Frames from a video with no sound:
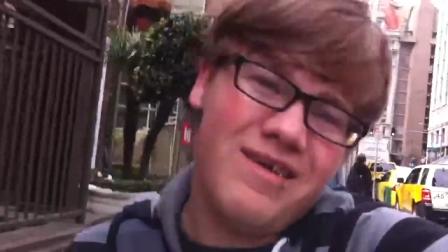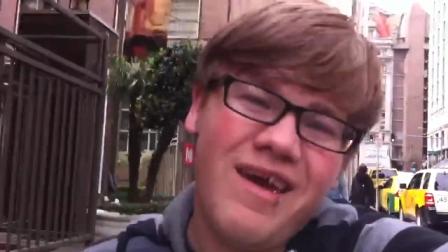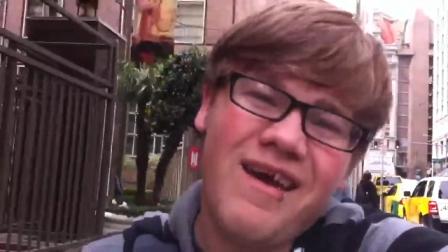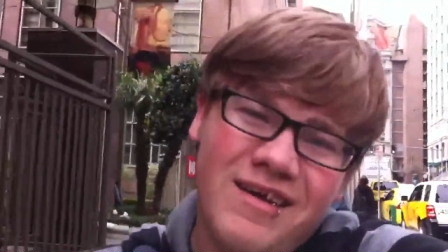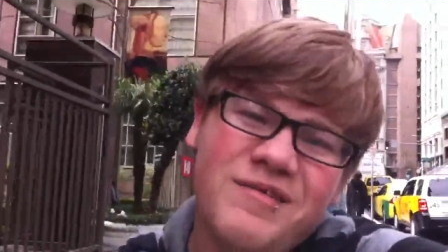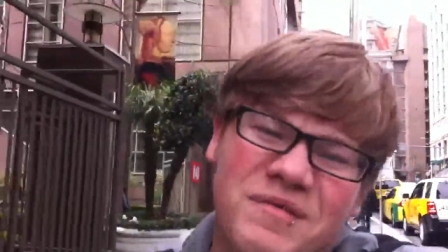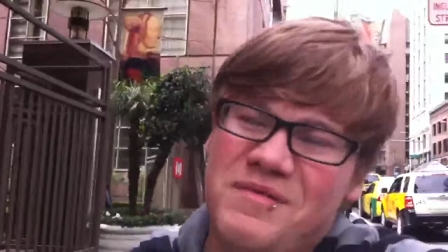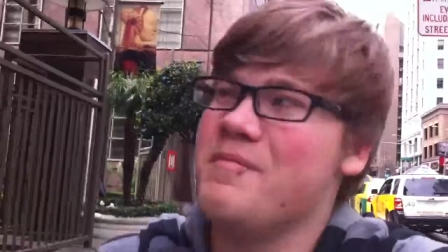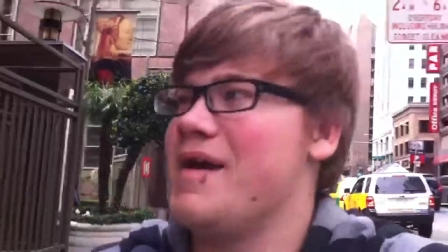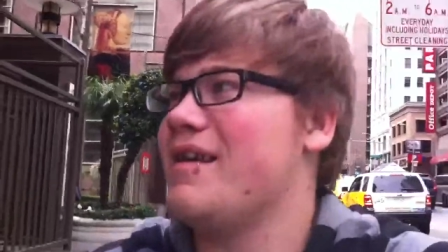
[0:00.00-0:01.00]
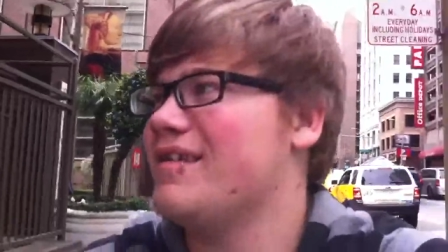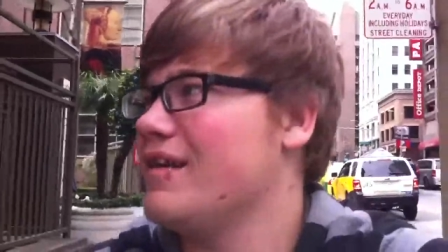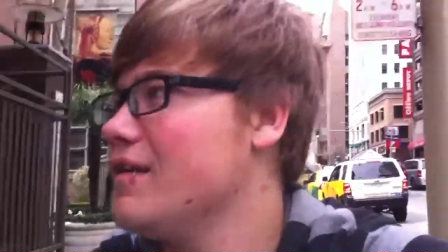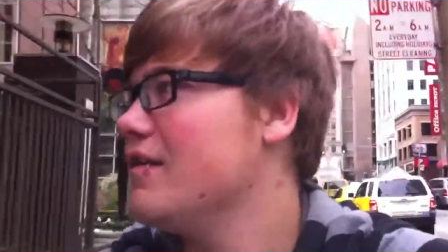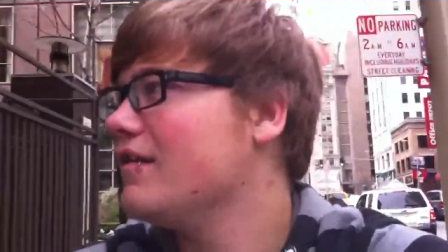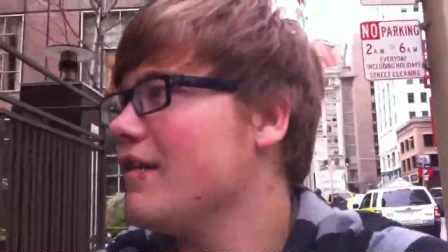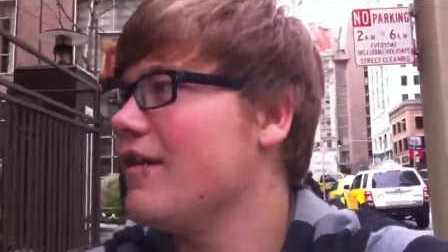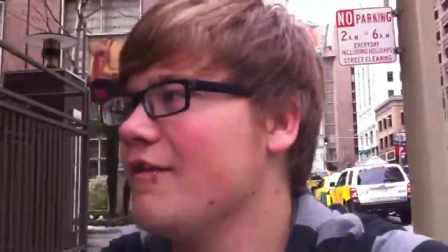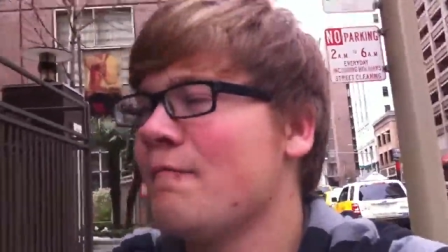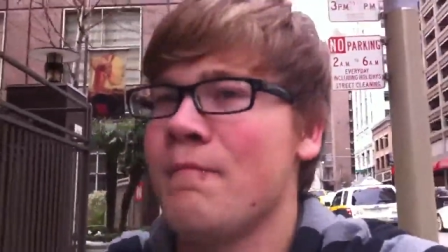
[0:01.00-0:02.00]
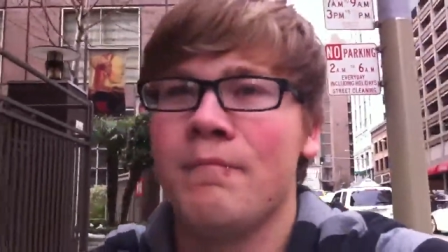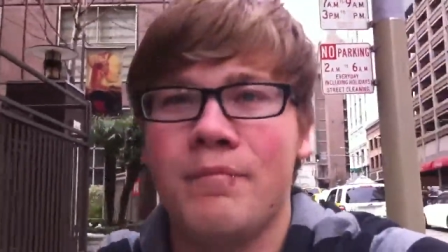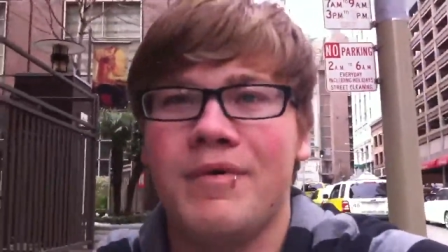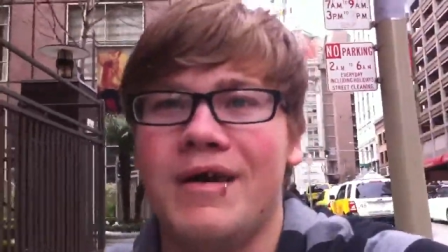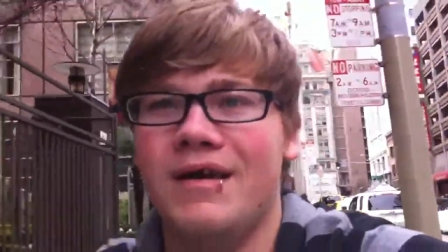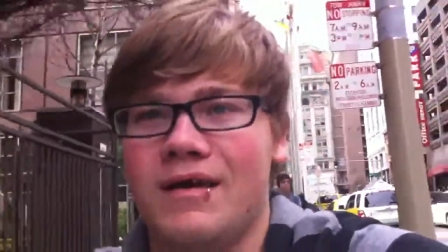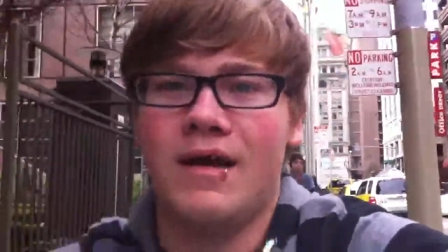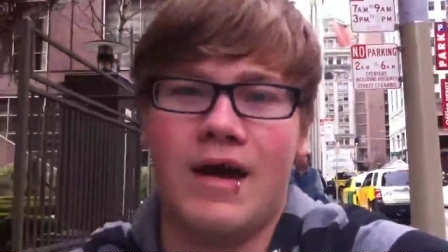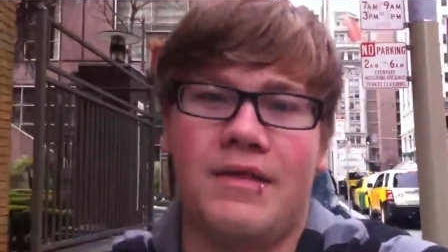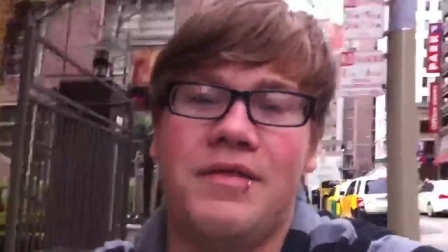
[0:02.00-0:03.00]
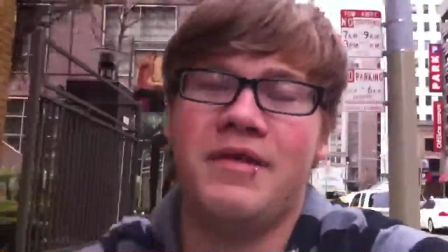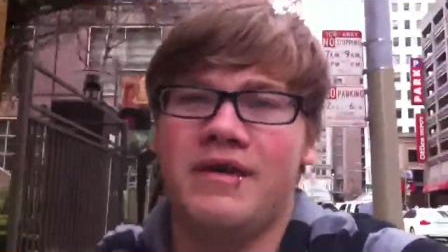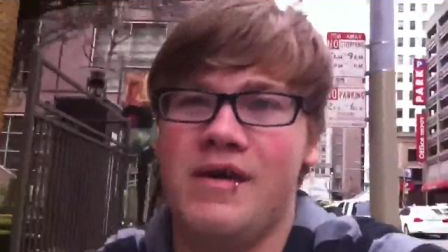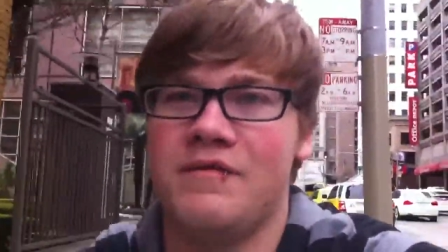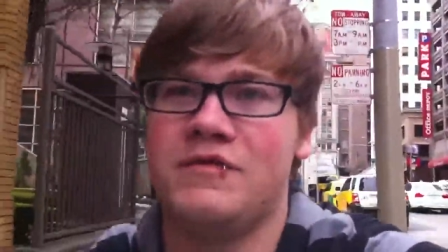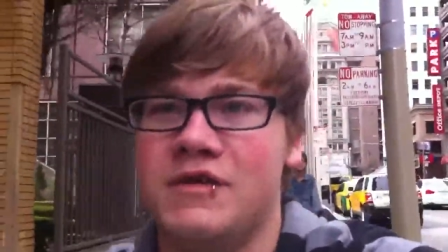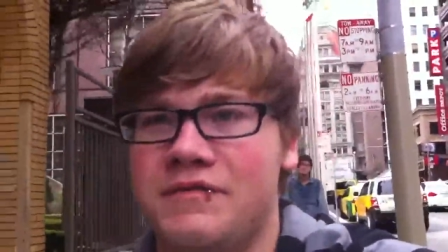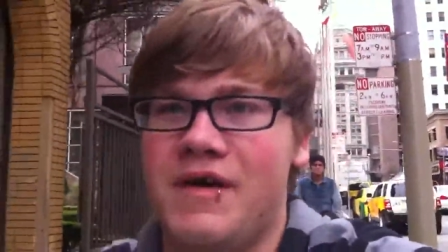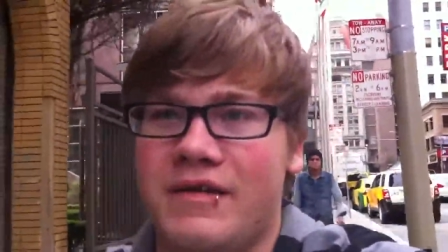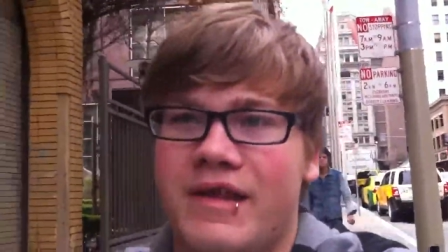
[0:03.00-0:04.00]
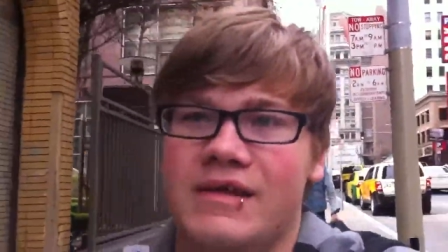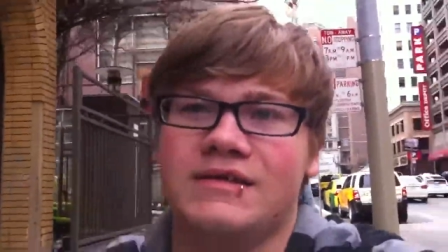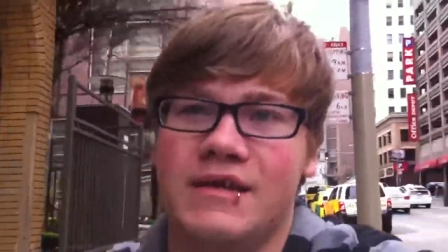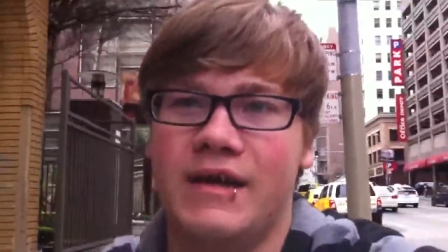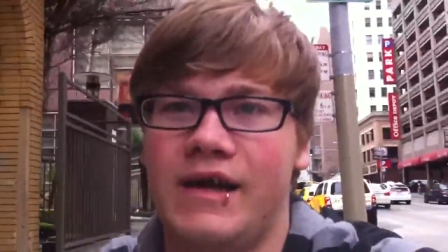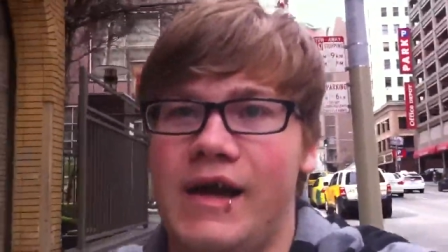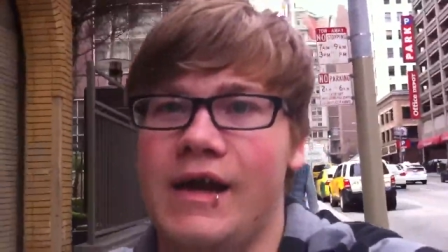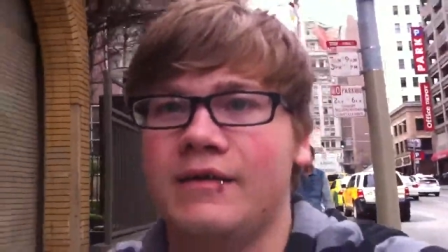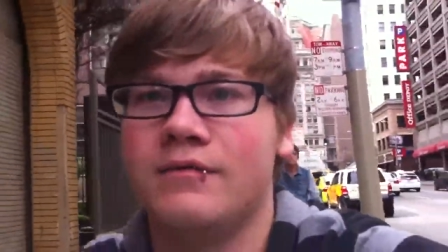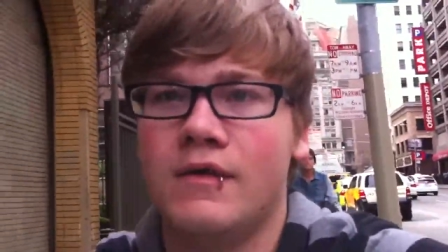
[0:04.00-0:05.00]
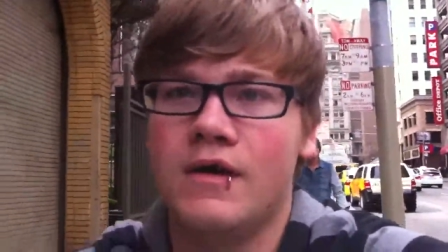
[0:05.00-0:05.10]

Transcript: yeah, it was amazing. But I think I should have had less than I had.